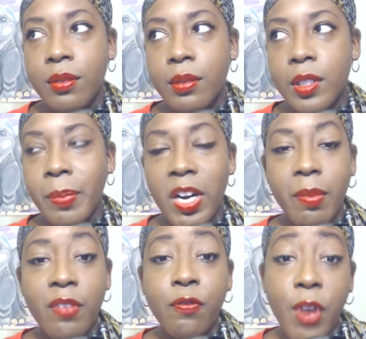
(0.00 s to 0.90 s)

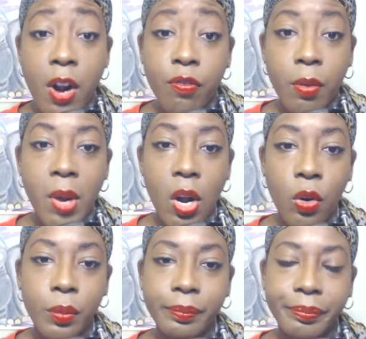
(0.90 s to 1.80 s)
Spider-Man Far From
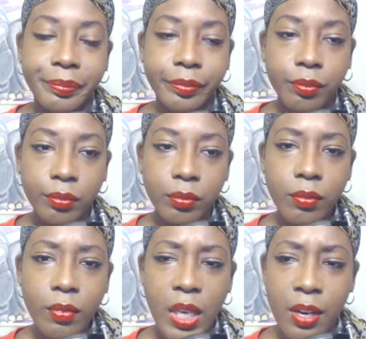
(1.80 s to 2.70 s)
Home.
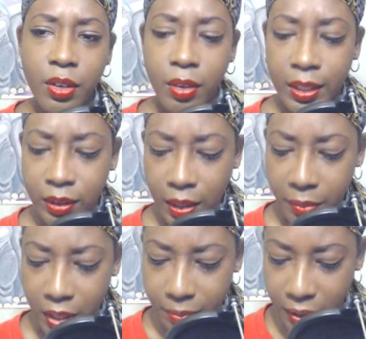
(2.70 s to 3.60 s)
I don't know, that's
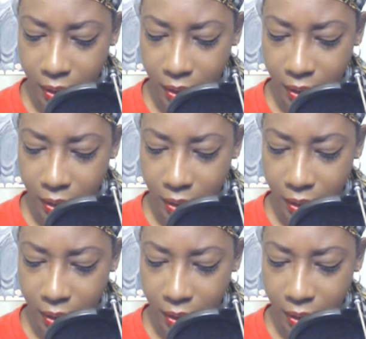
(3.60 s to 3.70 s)
coming up.